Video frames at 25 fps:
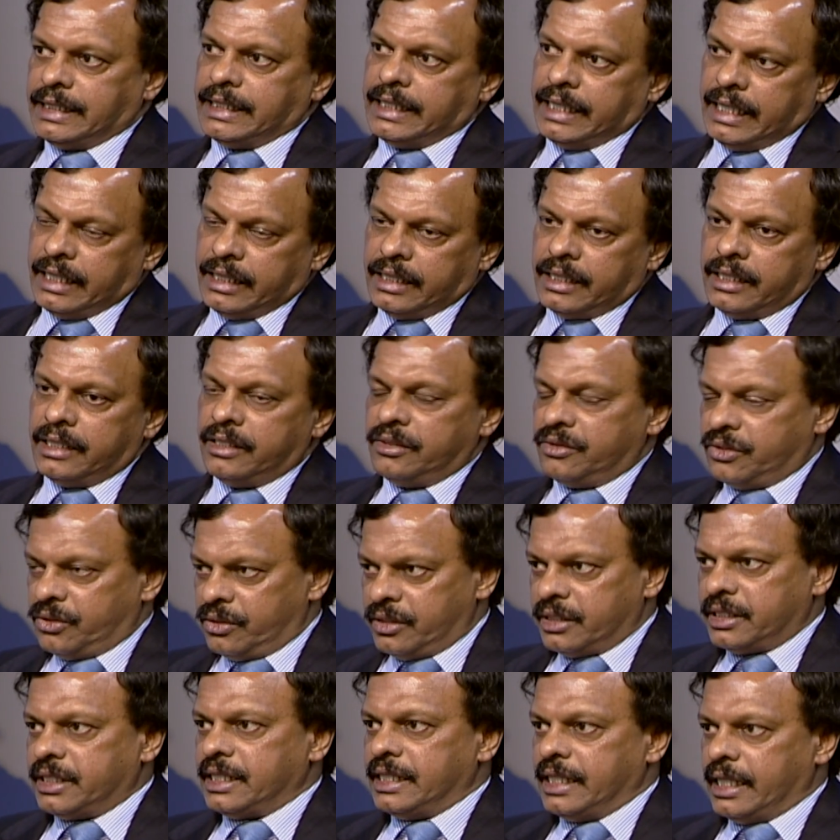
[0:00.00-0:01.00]
in the
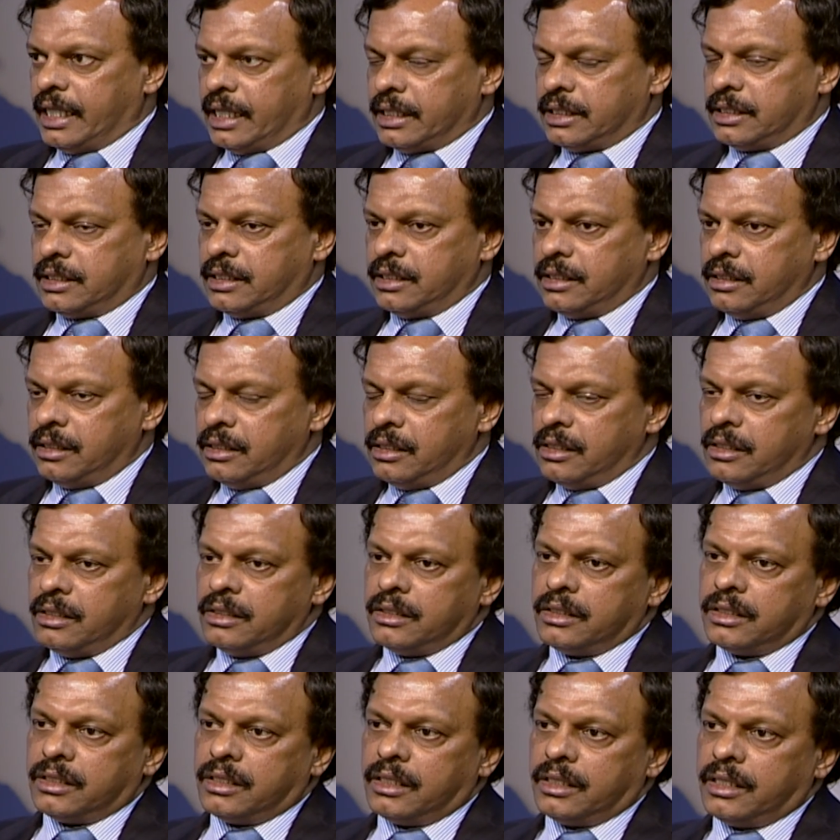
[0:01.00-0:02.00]
insurance industry,
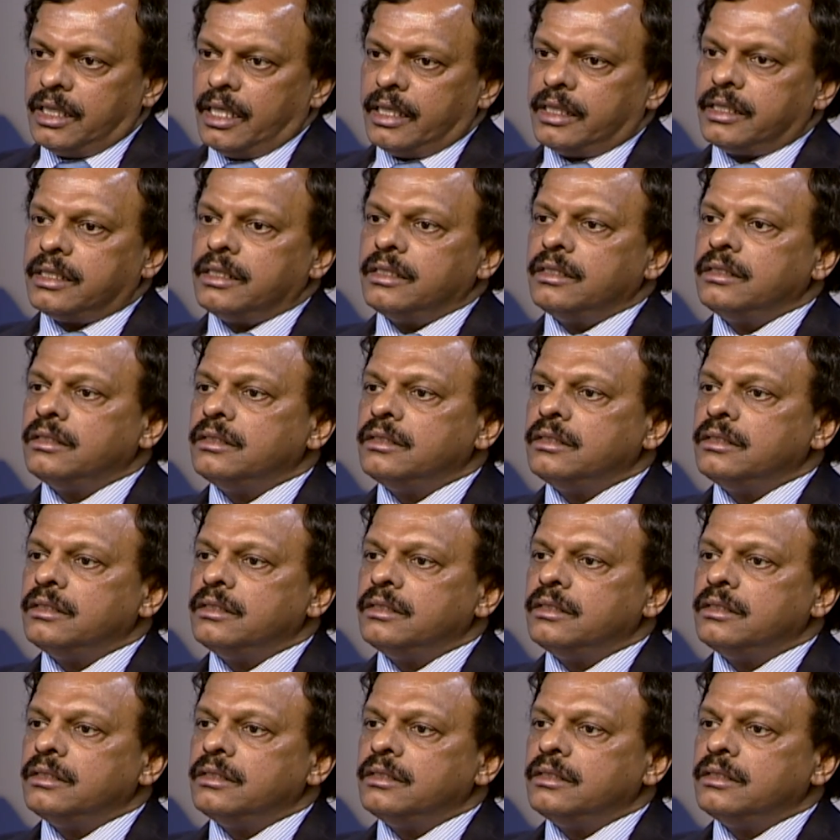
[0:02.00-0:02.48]
so that